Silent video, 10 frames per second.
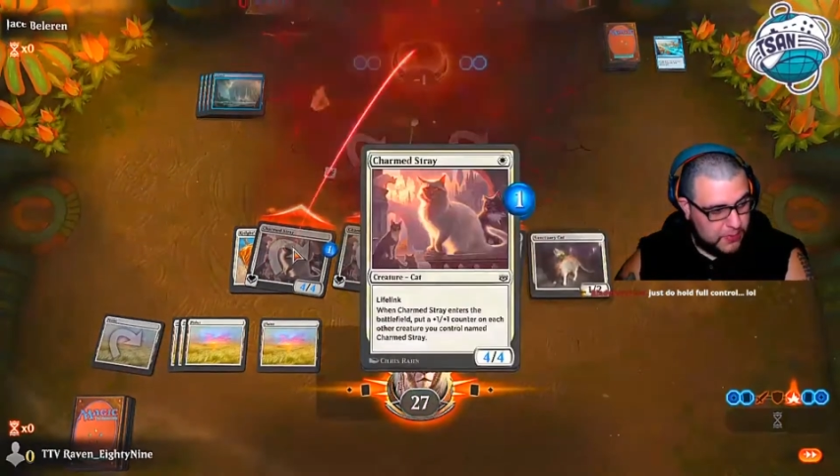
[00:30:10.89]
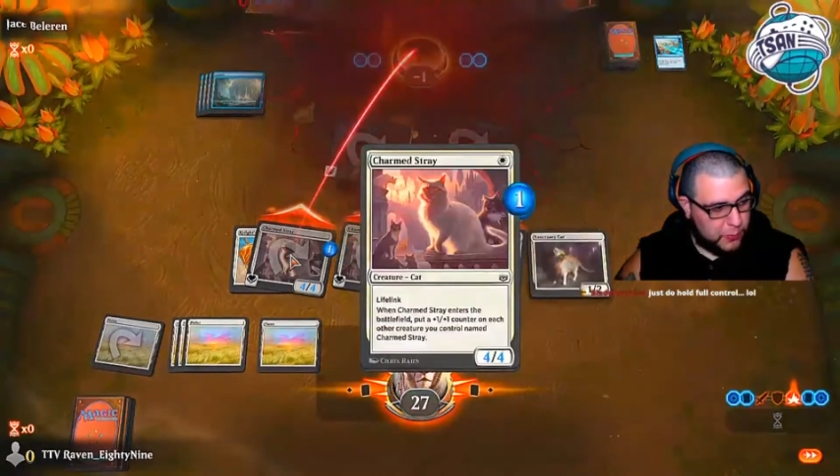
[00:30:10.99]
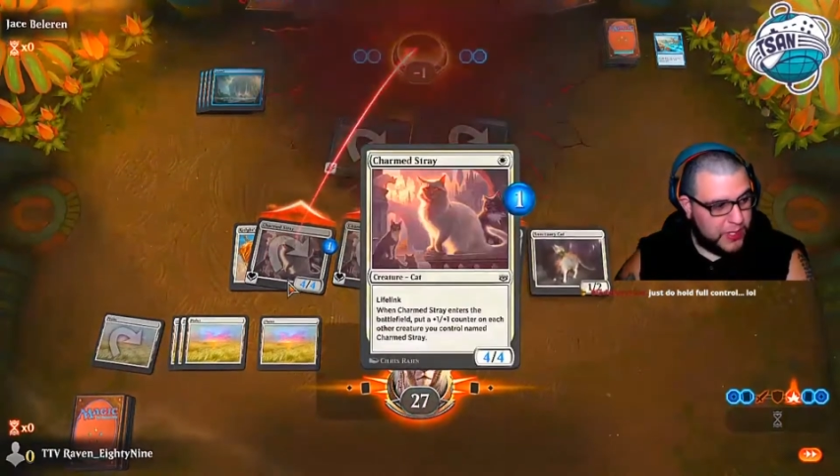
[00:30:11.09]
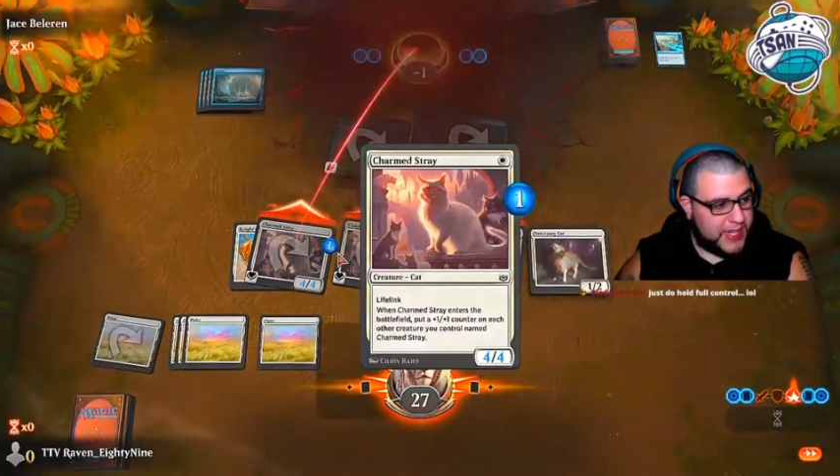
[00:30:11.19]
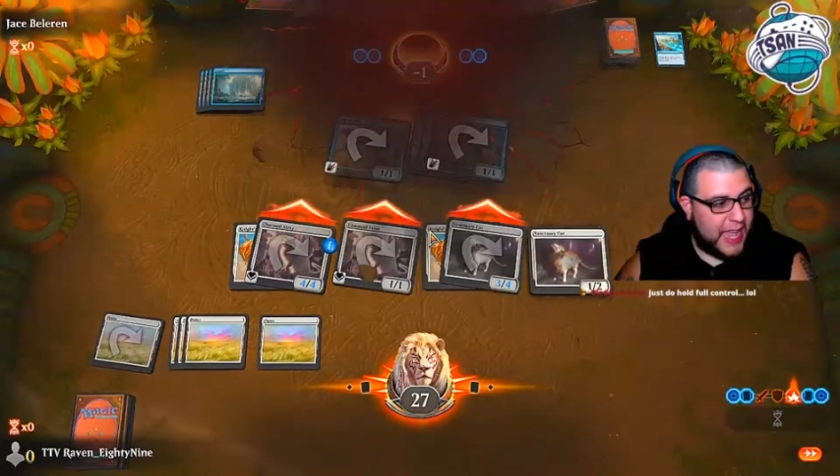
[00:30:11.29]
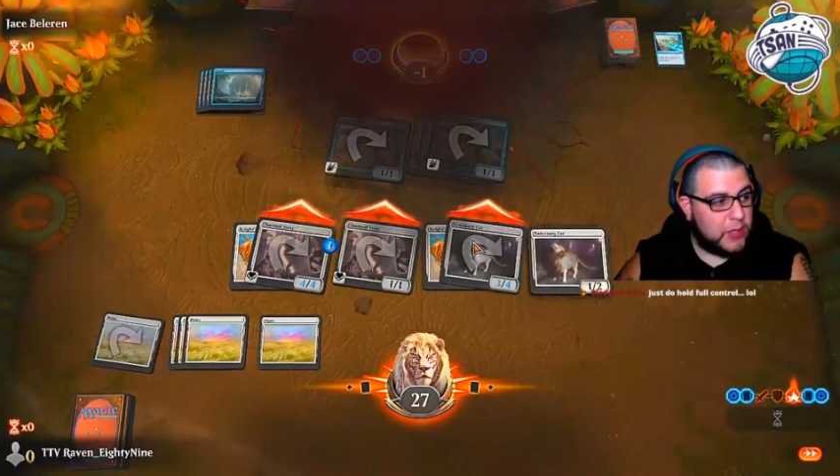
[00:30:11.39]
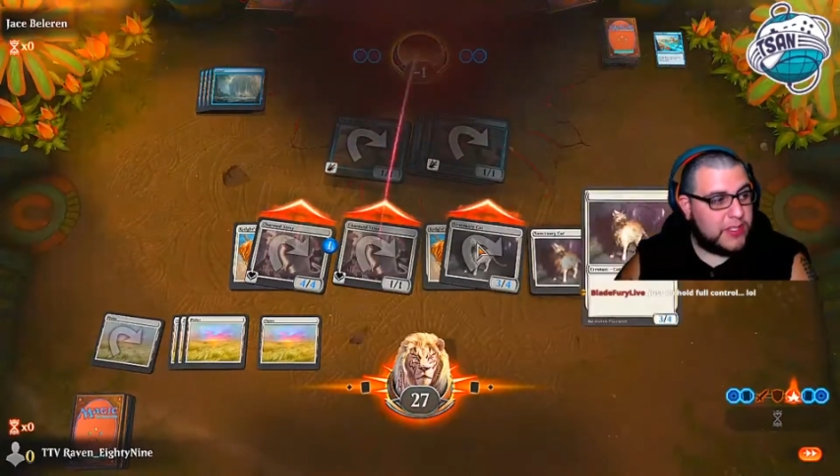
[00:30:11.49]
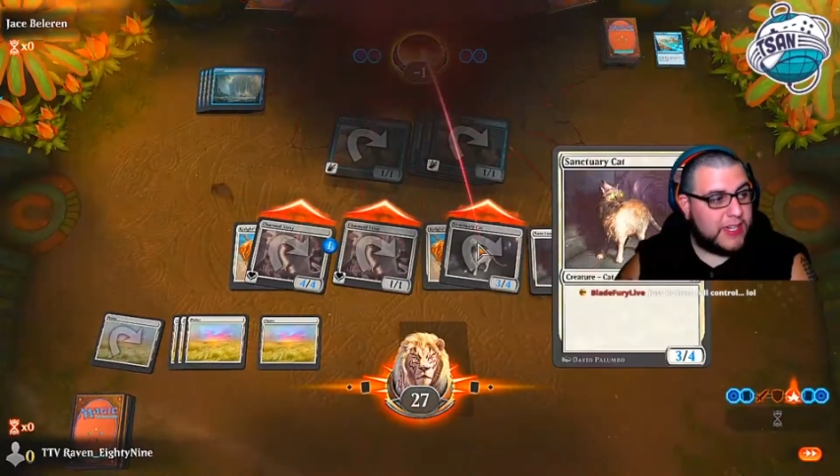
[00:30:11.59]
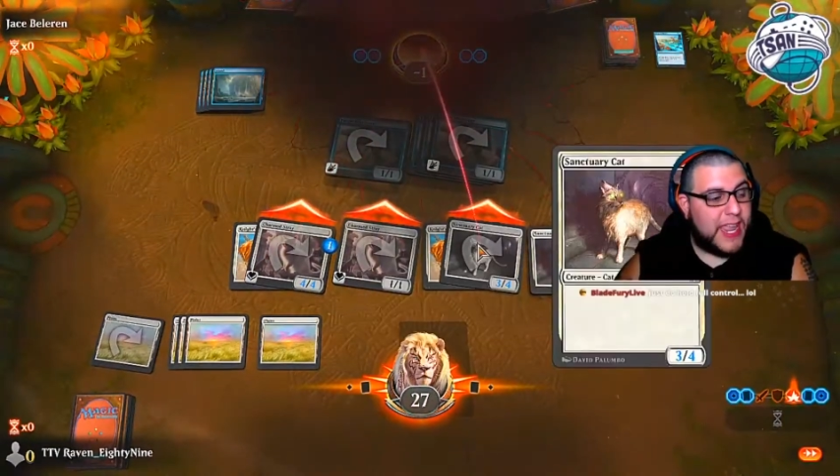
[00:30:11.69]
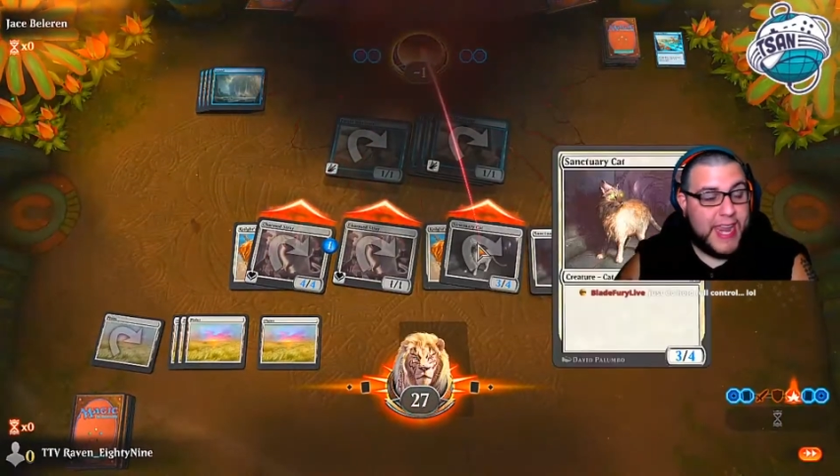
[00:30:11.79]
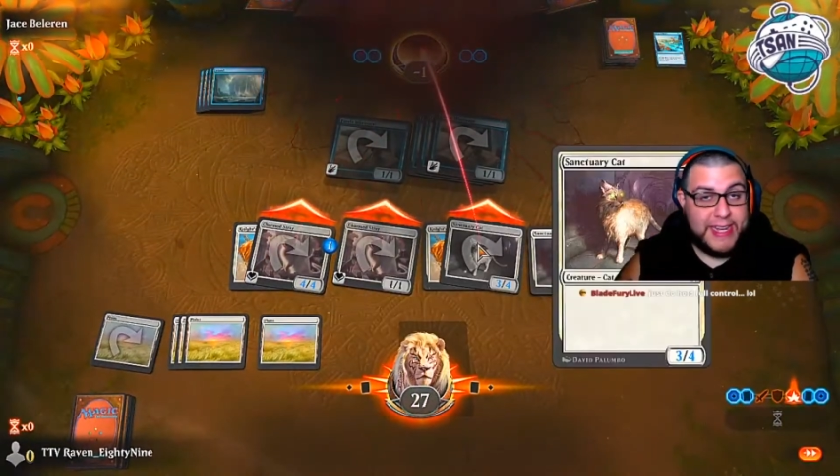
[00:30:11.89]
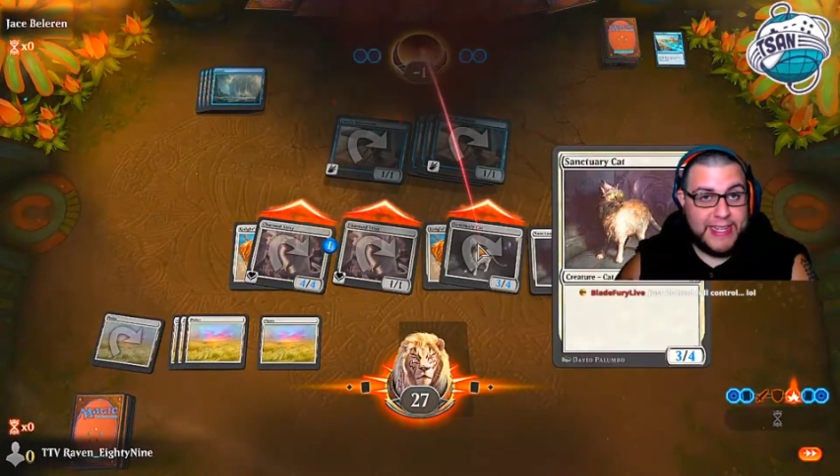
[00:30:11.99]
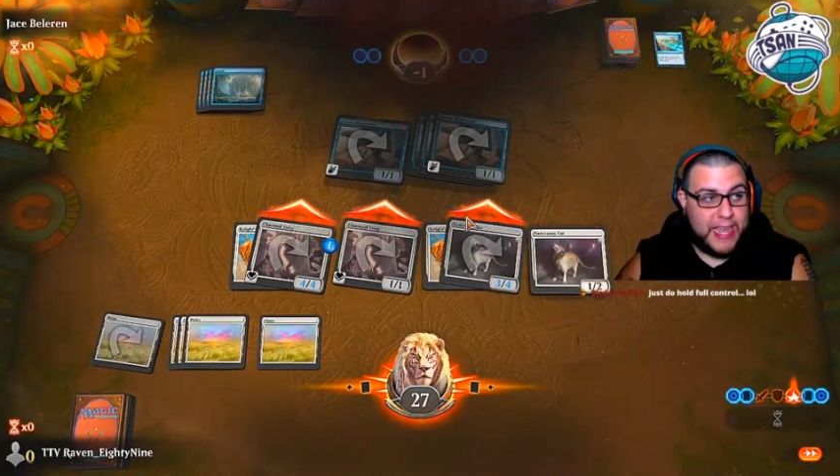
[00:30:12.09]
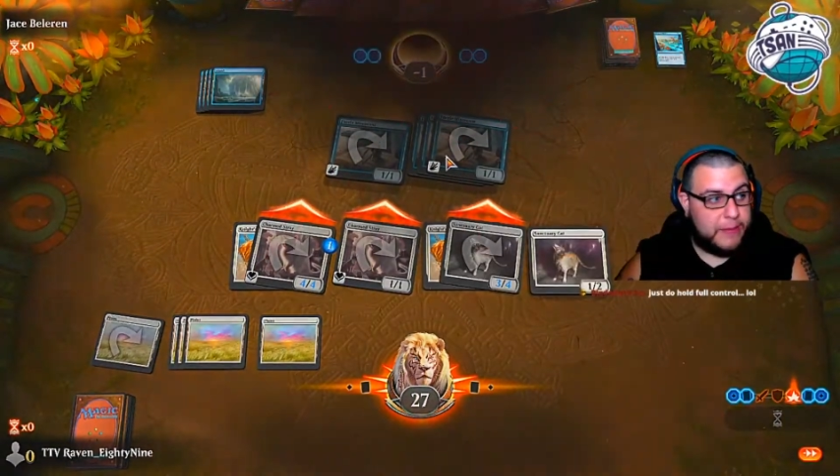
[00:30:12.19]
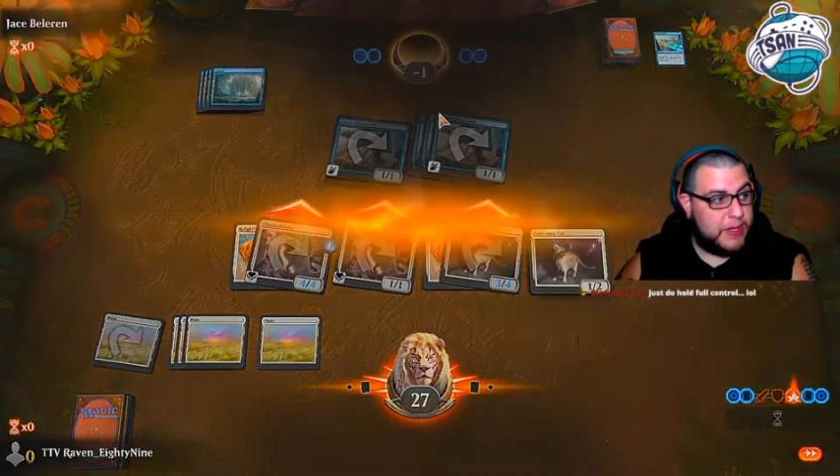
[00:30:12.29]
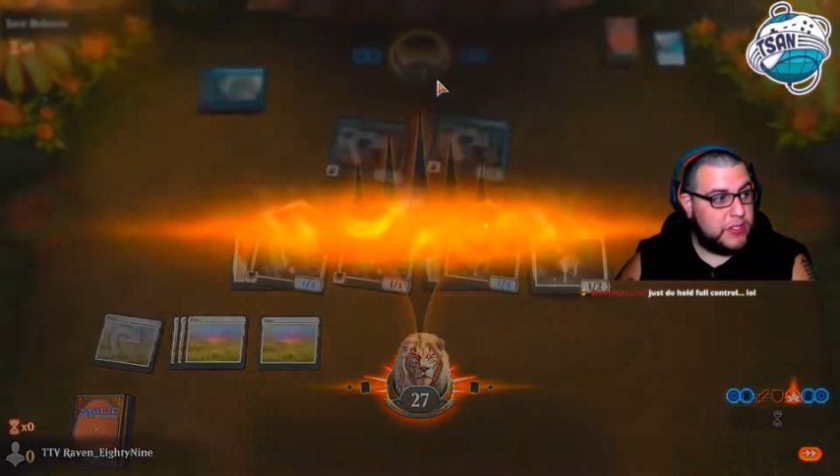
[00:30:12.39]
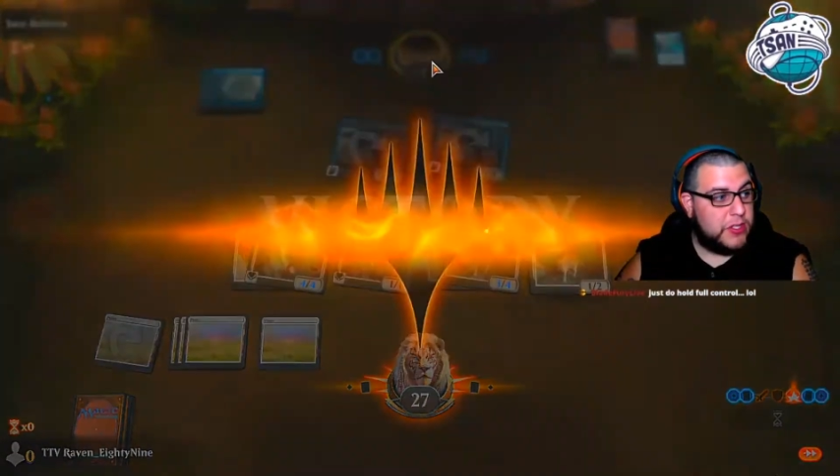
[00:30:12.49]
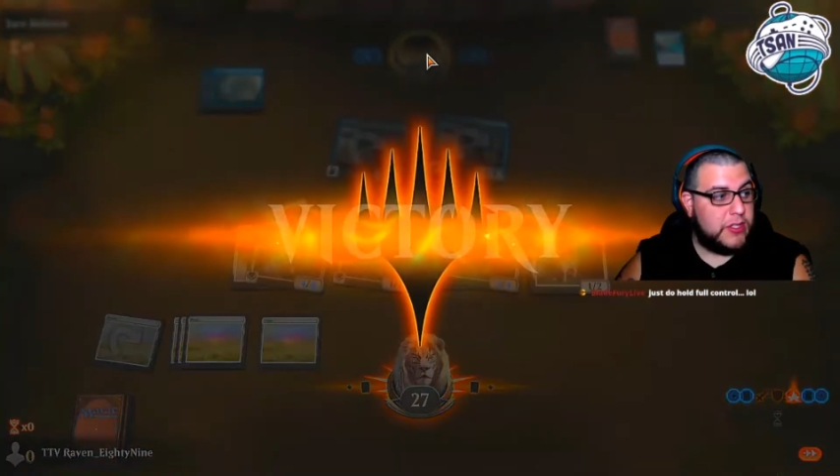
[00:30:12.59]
We now did 8 damage.